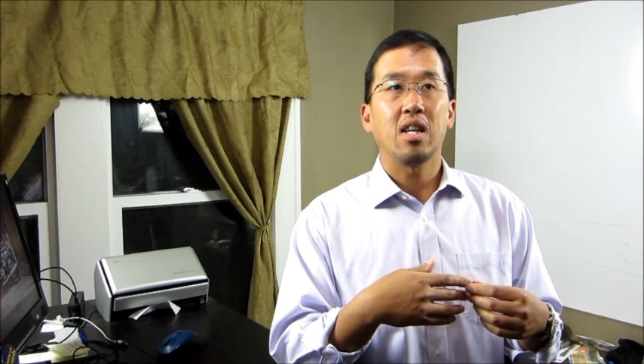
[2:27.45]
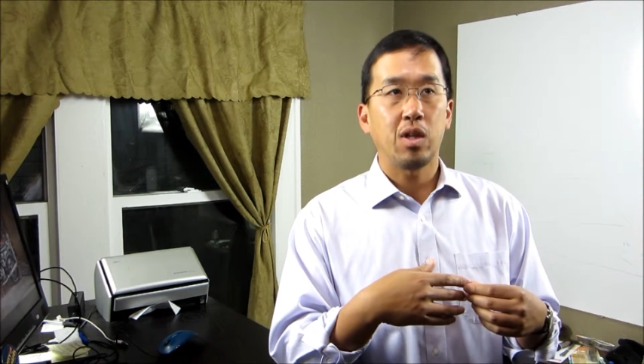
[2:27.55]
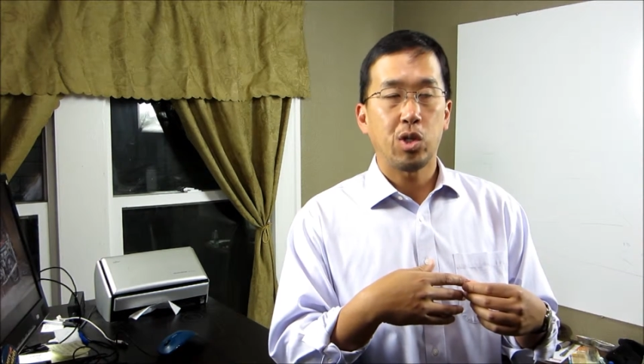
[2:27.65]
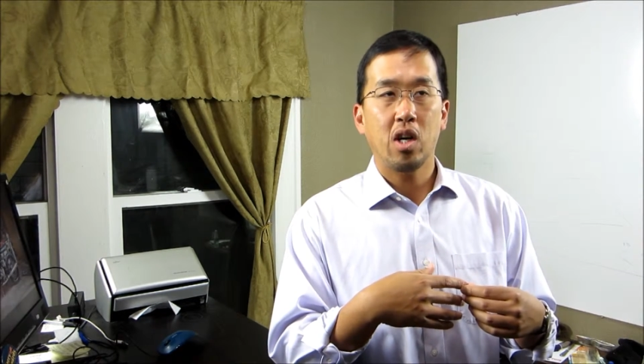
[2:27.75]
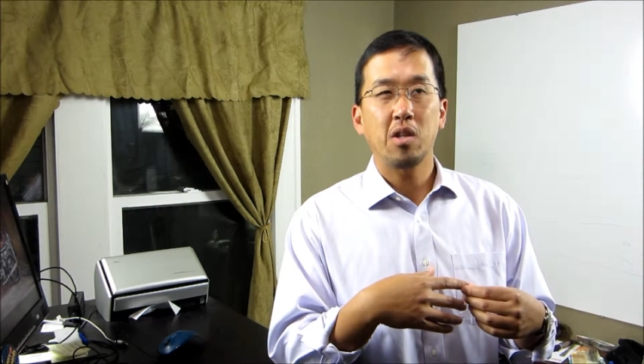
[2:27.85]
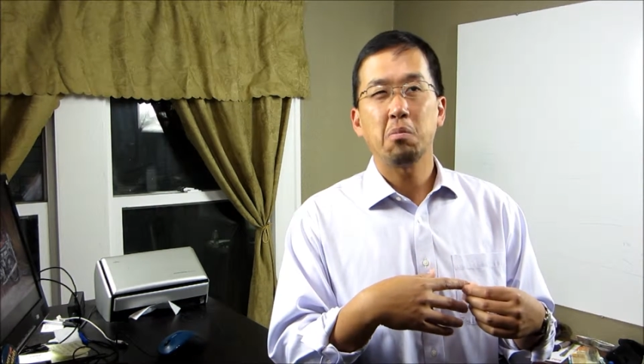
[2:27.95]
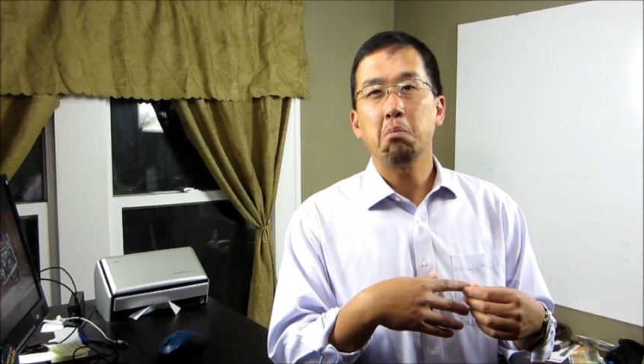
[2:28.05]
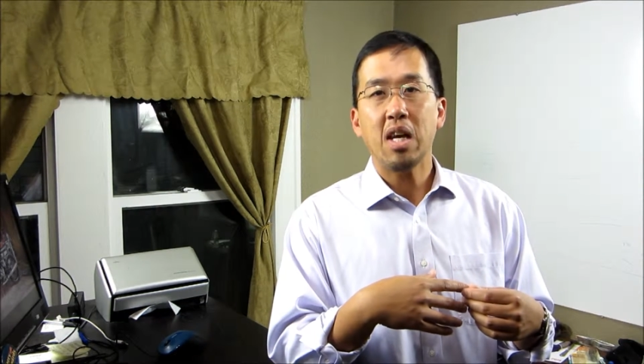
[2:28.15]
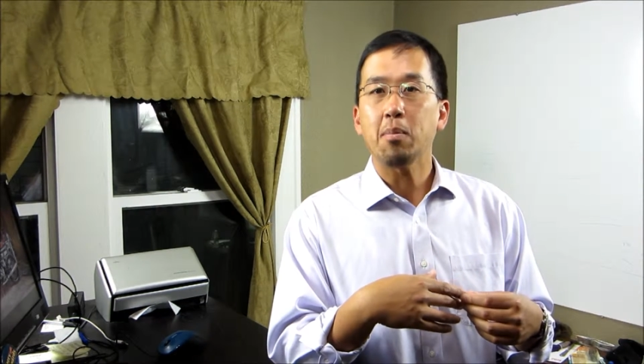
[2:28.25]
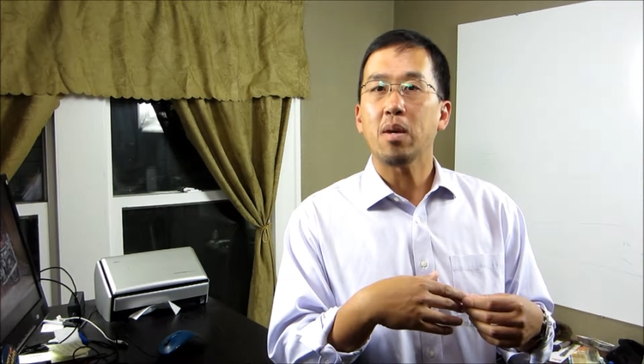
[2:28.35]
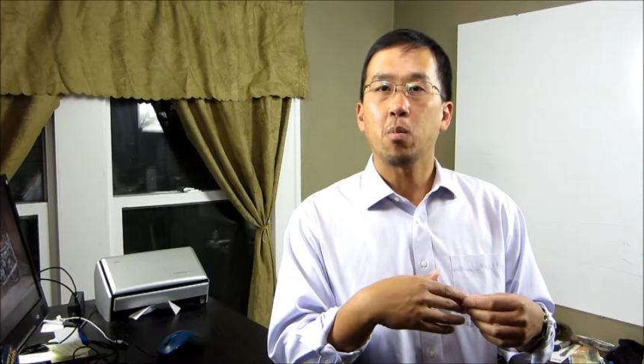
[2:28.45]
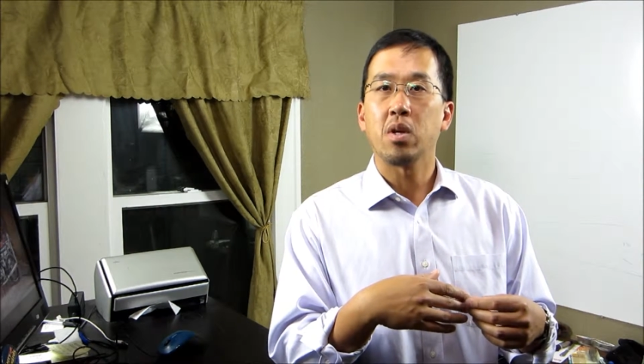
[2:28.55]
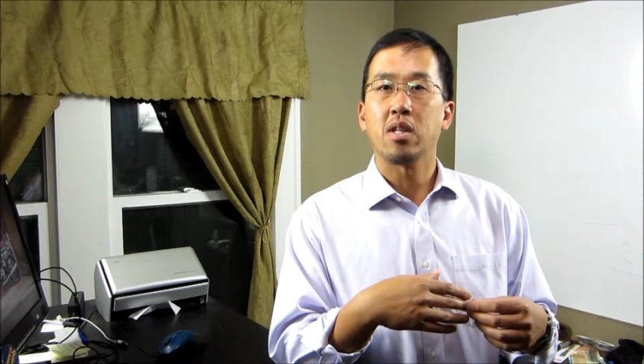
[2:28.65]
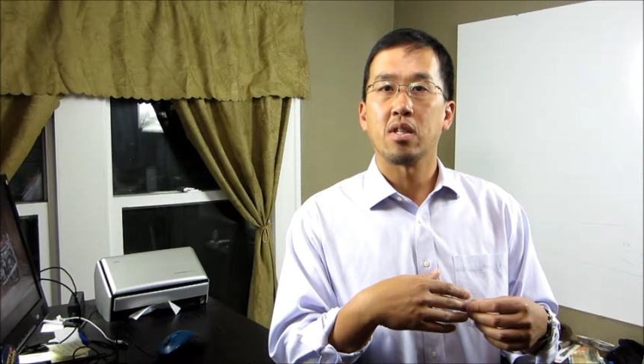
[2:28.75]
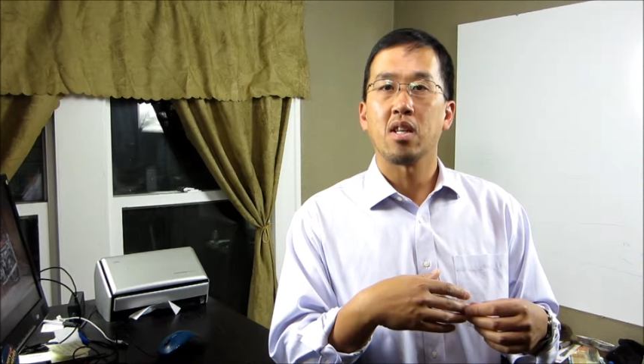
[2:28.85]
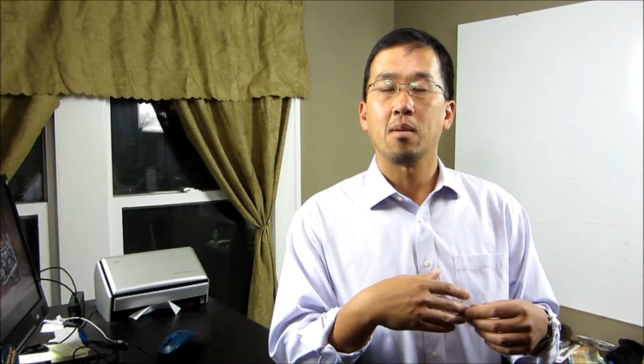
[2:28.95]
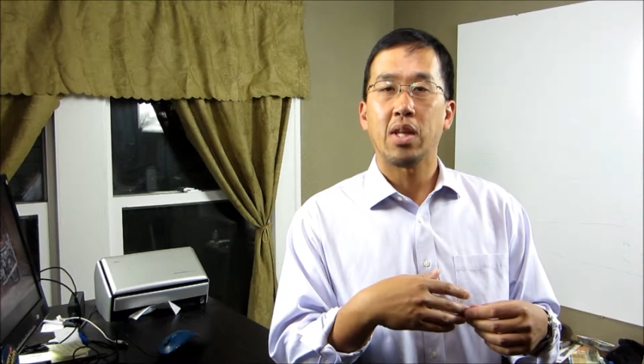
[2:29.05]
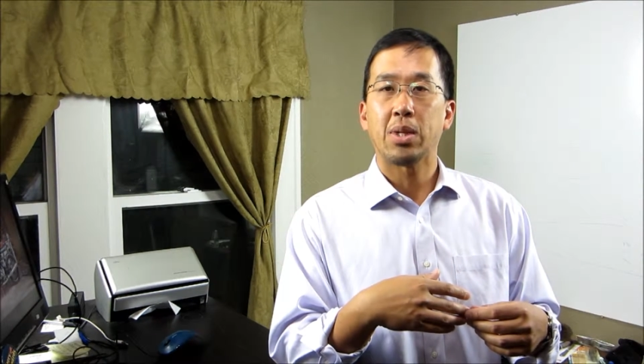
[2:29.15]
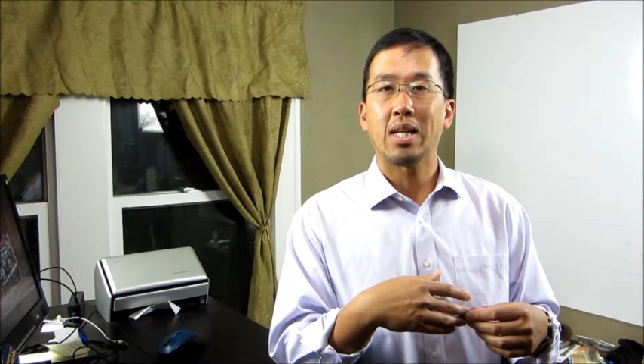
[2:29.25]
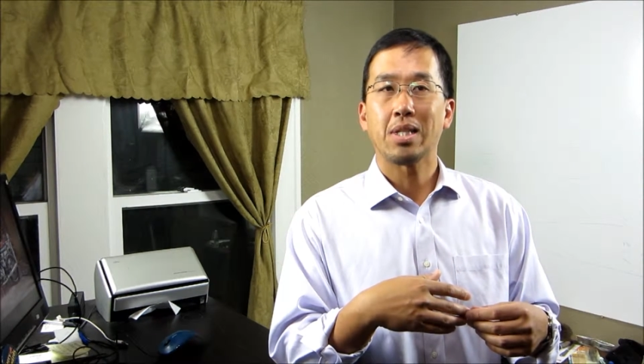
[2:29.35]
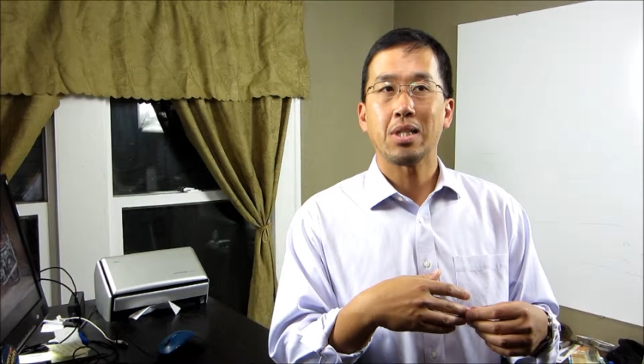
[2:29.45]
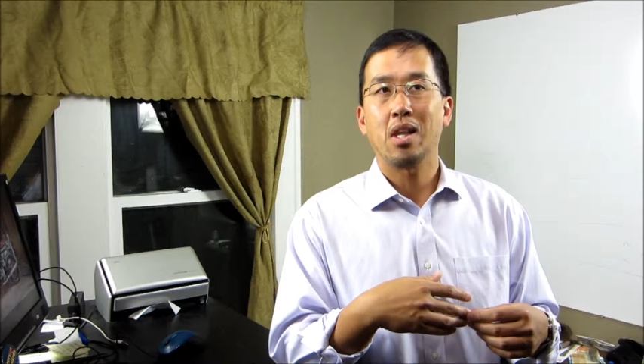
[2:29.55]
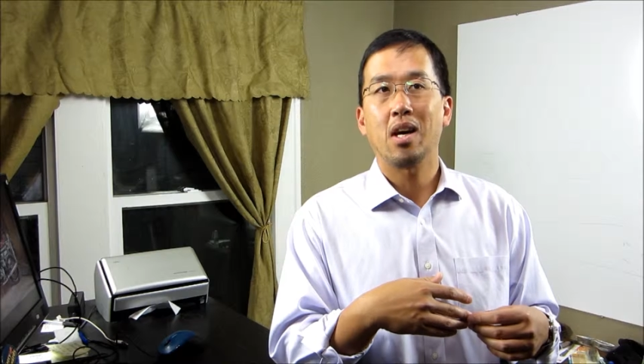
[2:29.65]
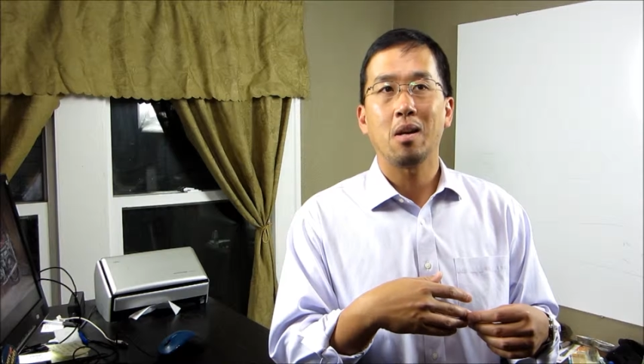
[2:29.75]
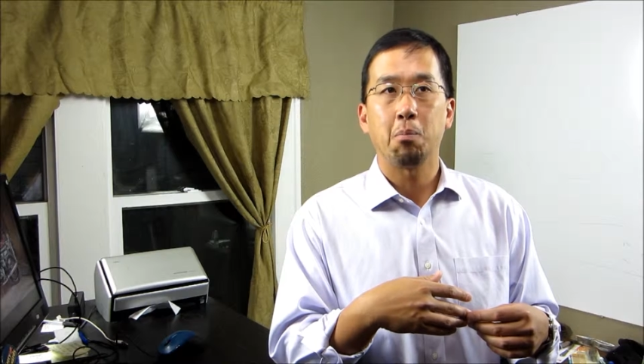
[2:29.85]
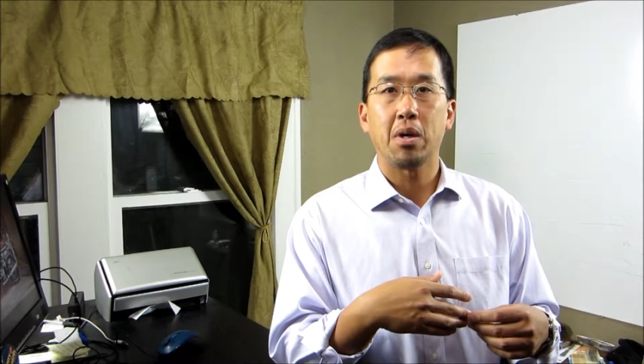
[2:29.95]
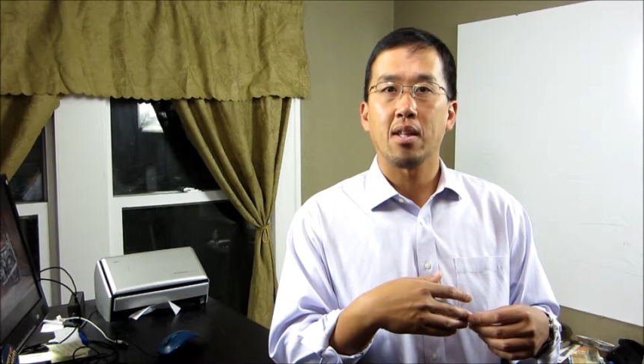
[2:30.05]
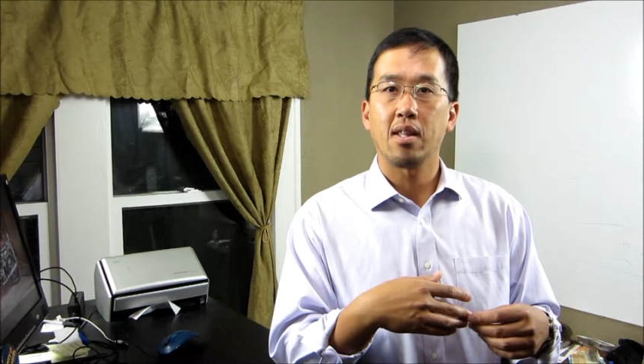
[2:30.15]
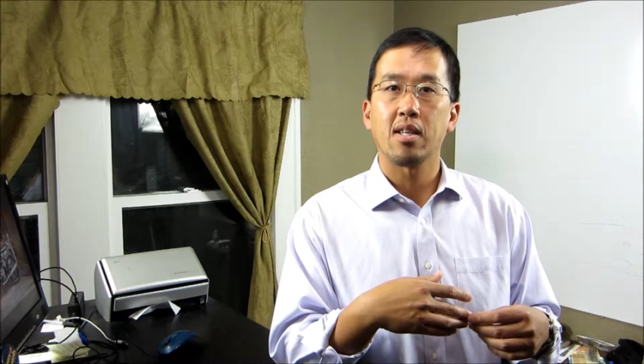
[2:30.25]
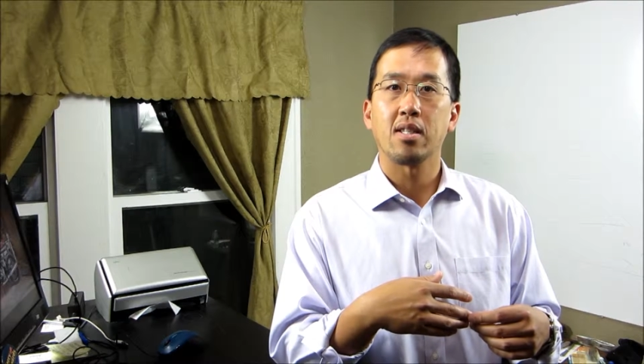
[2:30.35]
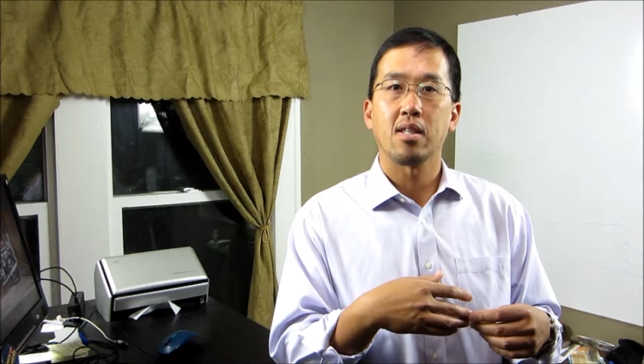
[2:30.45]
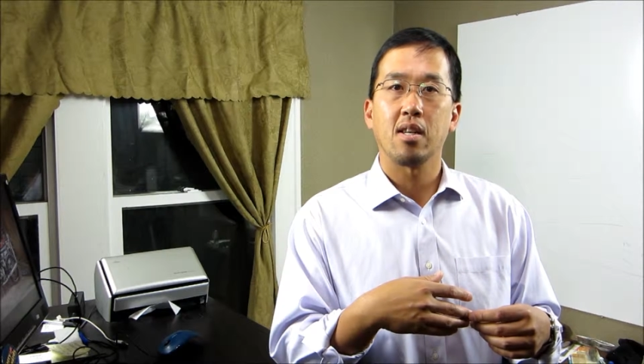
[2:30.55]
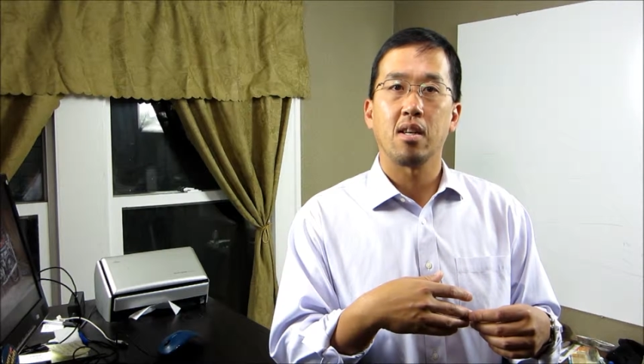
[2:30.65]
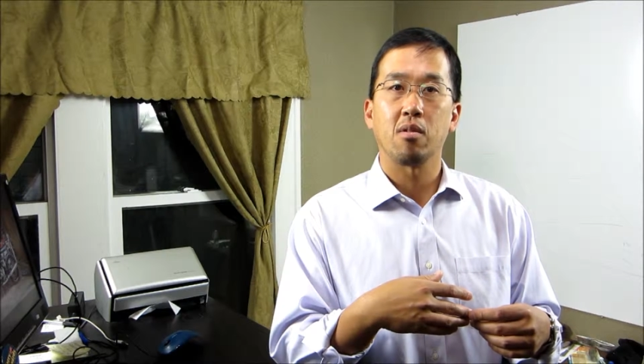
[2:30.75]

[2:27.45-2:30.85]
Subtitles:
the judge maybe is going to let that slide, but the thing is,